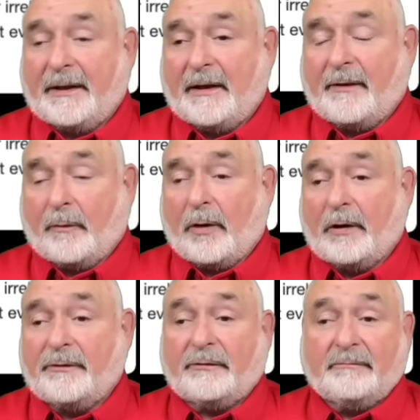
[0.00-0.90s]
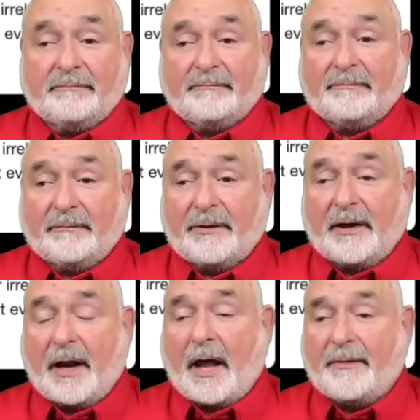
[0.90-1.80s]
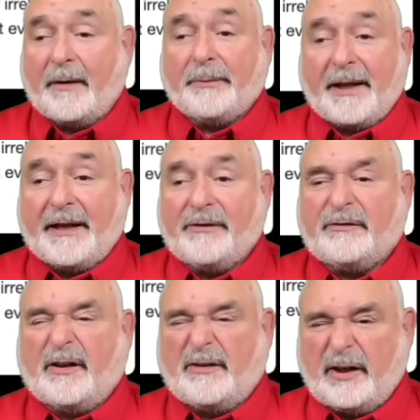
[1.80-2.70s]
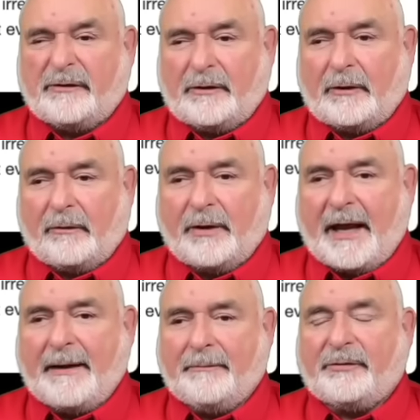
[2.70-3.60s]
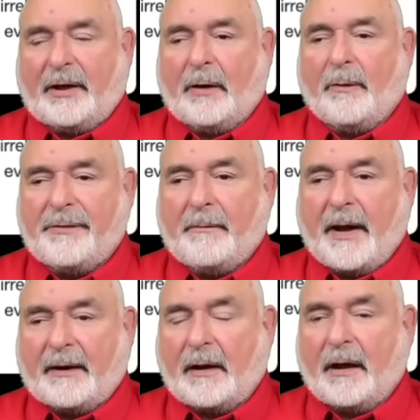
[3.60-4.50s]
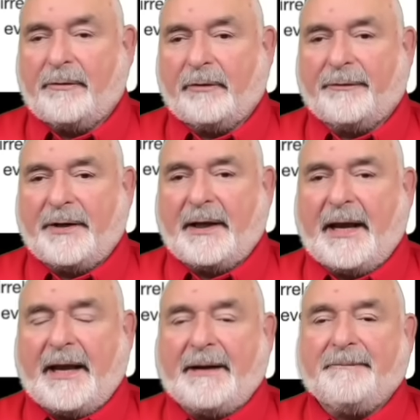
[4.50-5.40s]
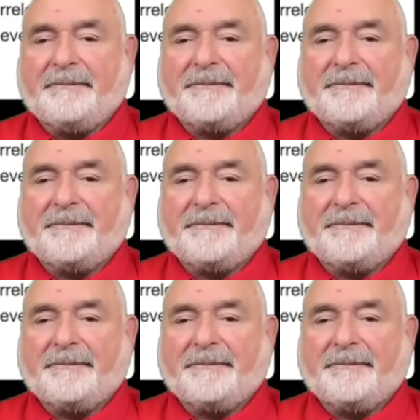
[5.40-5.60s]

In other words, they're not they're playing statistical games here with the mitochondrial DNA.